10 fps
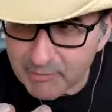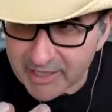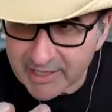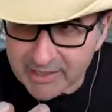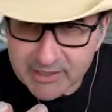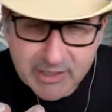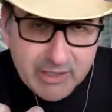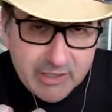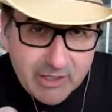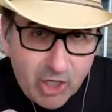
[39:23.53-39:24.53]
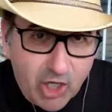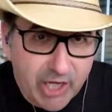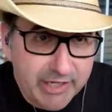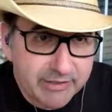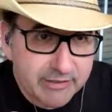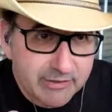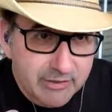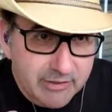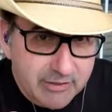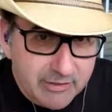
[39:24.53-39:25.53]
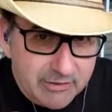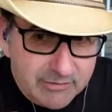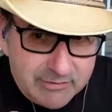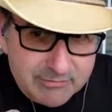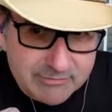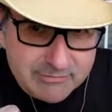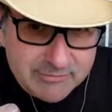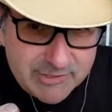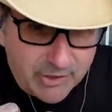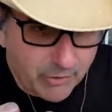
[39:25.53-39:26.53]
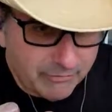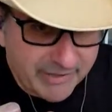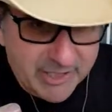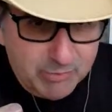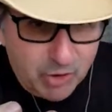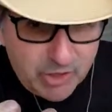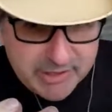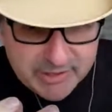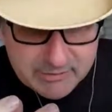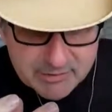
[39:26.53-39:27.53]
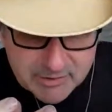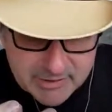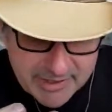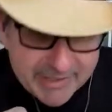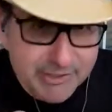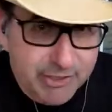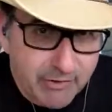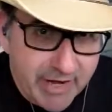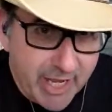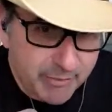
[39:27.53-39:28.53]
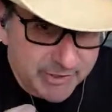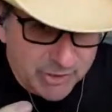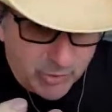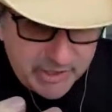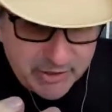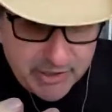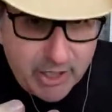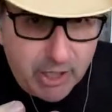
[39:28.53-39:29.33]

of money on, Facebook and Instagram and Twitter and